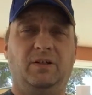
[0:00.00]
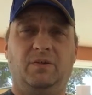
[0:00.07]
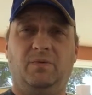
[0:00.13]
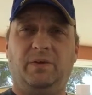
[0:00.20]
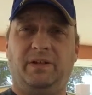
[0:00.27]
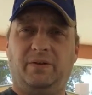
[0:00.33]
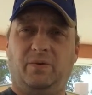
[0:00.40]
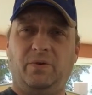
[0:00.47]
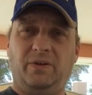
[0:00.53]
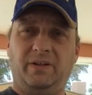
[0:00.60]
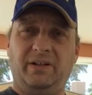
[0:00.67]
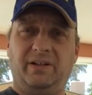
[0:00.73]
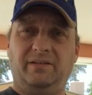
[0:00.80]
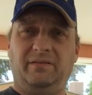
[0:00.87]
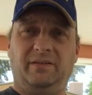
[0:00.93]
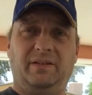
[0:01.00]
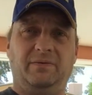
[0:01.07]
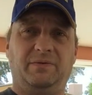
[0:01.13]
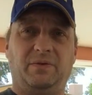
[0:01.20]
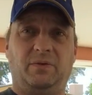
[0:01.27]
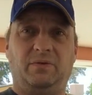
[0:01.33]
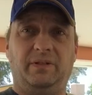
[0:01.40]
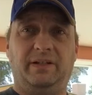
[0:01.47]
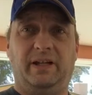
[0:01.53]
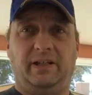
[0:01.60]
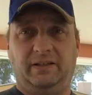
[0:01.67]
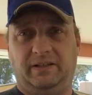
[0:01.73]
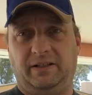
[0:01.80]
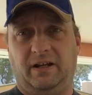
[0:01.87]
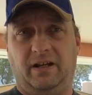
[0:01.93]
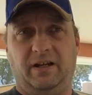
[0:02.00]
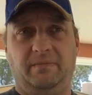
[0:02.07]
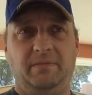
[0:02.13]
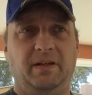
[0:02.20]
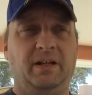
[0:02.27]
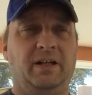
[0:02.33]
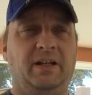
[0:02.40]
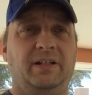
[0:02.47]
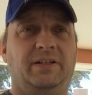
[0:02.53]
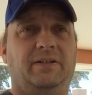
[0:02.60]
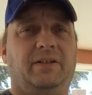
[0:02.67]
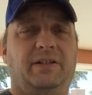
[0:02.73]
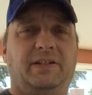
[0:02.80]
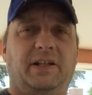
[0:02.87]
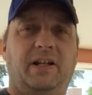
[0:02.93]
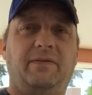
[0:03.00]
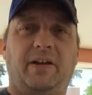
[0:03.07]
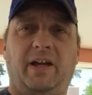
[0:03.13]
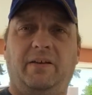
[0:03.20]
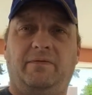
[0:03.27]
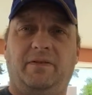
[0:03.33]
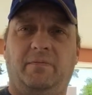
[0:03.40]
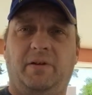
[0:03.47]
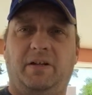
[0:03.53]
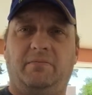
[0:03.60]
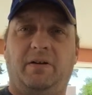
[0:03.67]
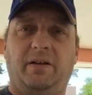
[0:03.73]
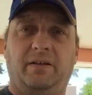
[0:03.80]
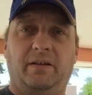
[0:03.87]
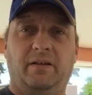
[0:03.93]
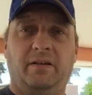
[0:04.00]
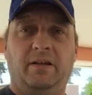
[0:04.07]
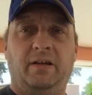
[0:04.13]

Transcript: When I ordered it, there was only, at the time, so like I said, I've had it for about a month.